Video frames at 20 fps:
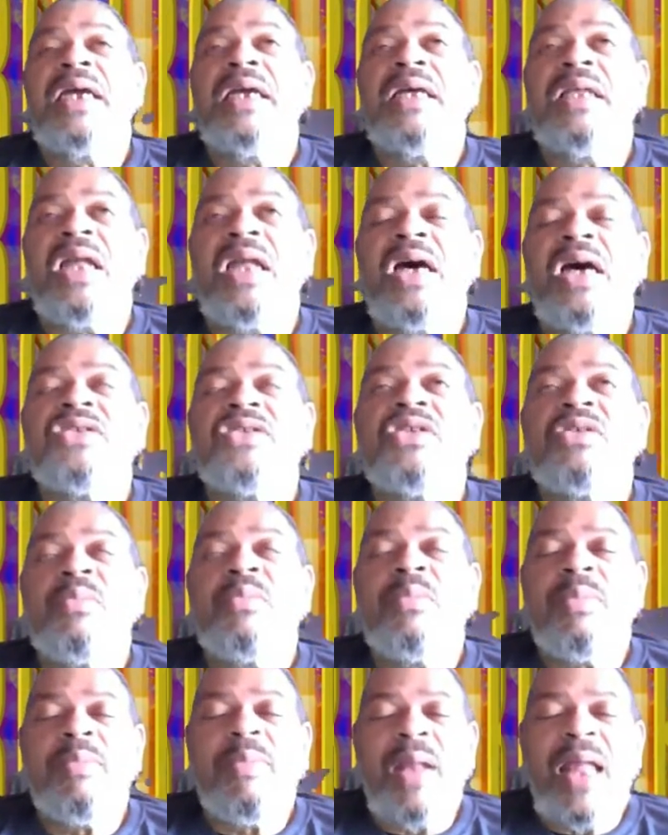He'll also
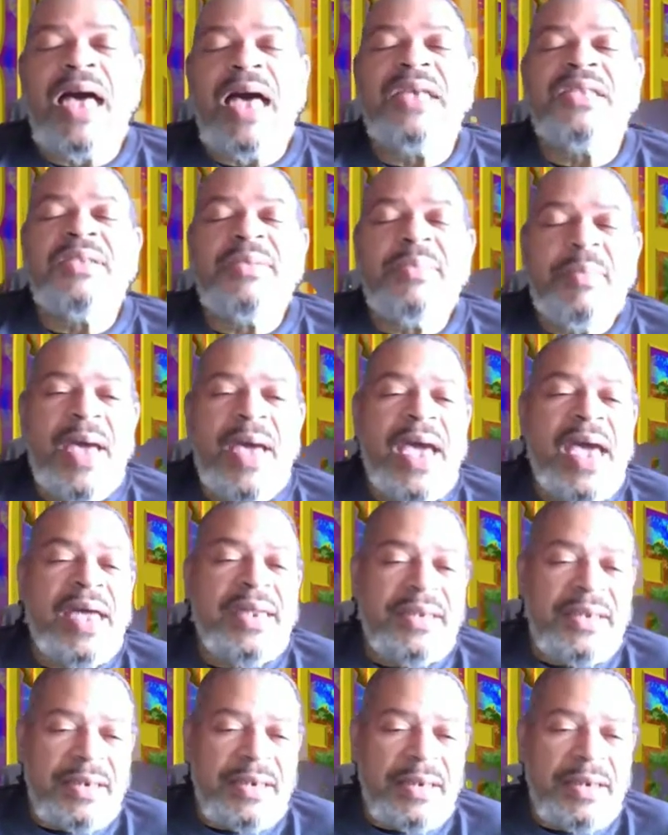block some
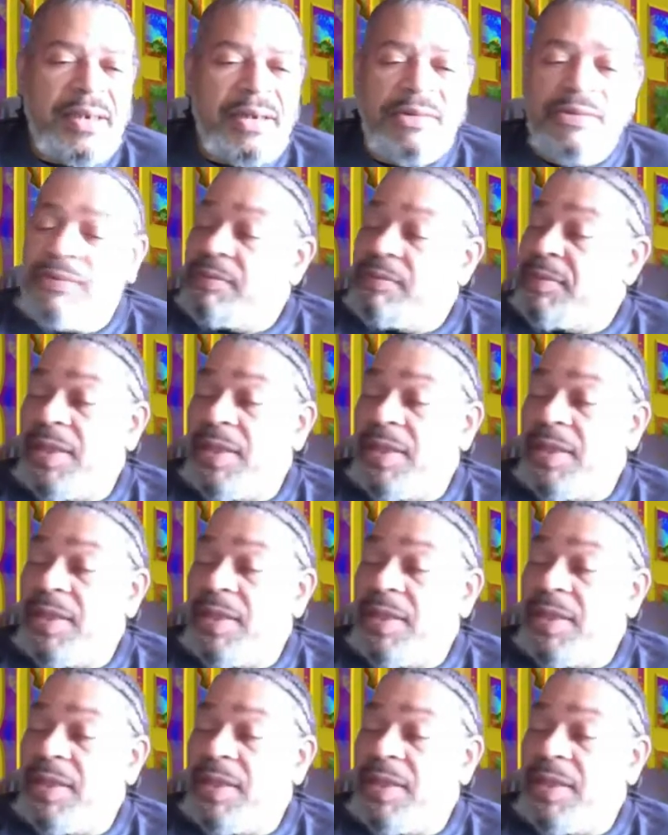bad stuff.